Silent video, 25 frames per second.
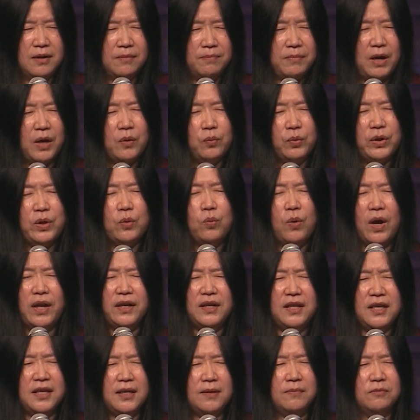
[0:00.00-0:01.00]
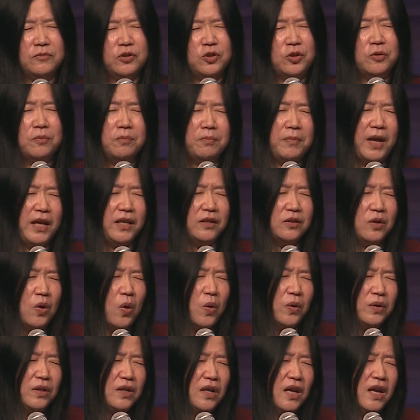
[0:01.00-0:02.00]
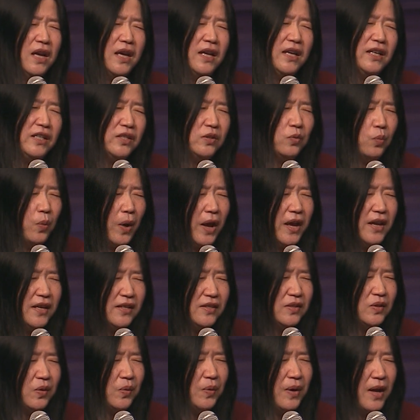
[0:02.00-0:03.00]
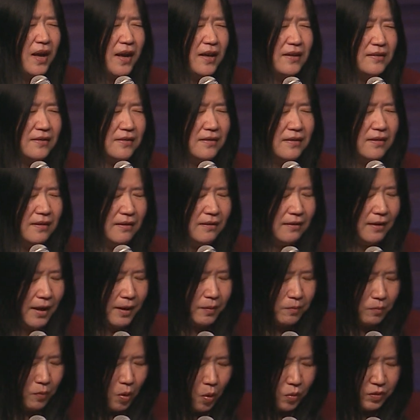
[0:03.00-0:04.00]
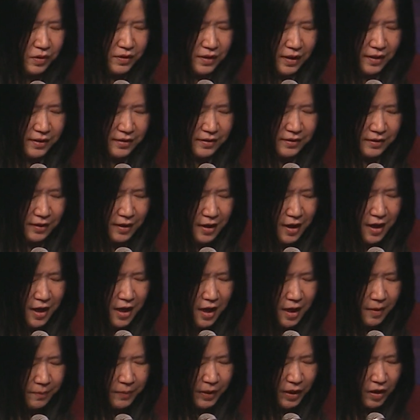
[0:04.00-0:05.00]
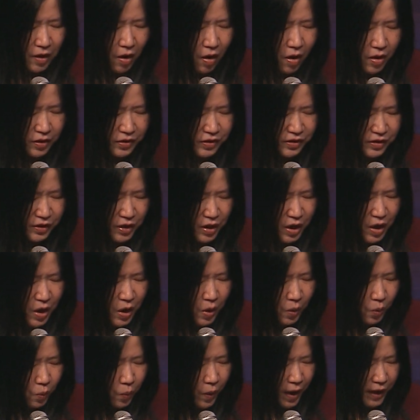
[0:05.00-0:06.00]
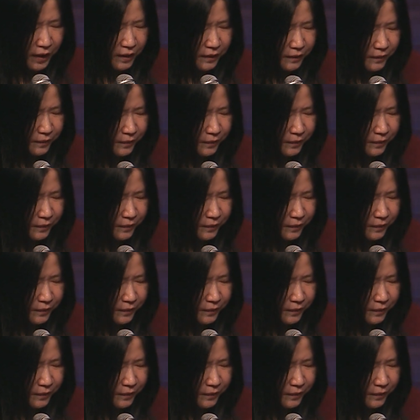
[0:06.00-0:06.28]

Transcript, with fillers: but we want him to make known his ways to us like Moses because when